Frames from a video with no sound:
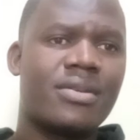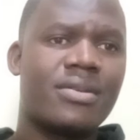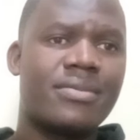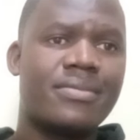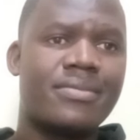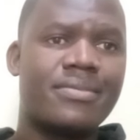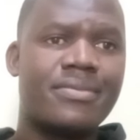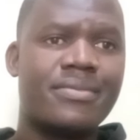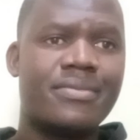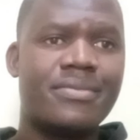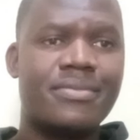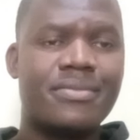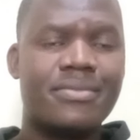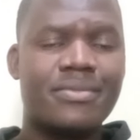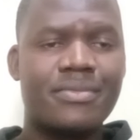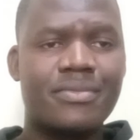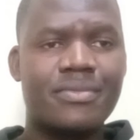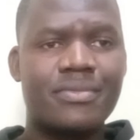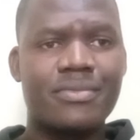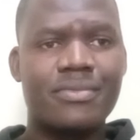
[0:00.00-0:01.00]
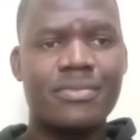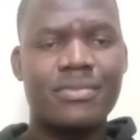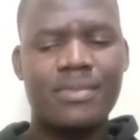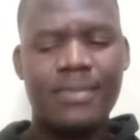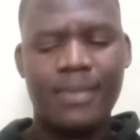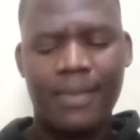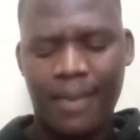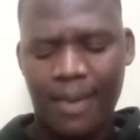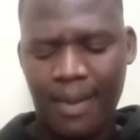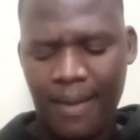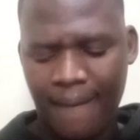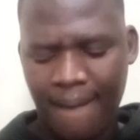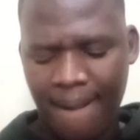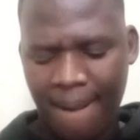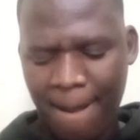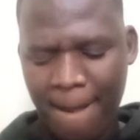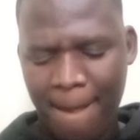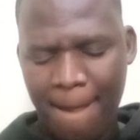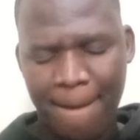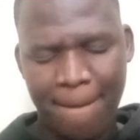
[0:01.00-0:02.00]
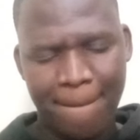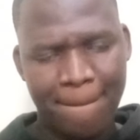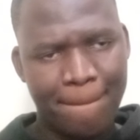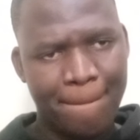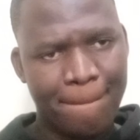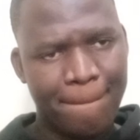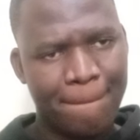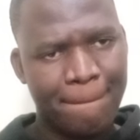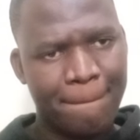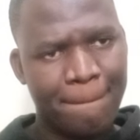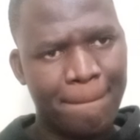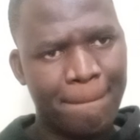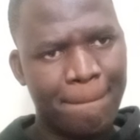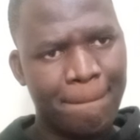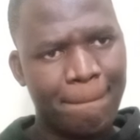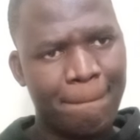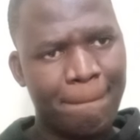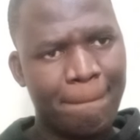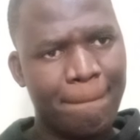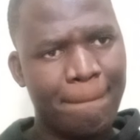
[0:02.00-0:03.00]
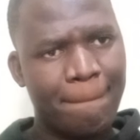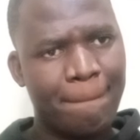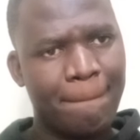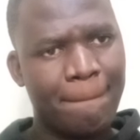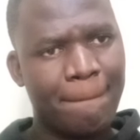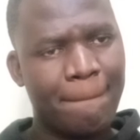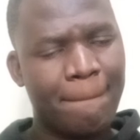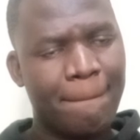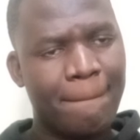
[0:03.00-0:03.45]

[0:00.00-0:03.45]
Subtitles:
(no one is talking)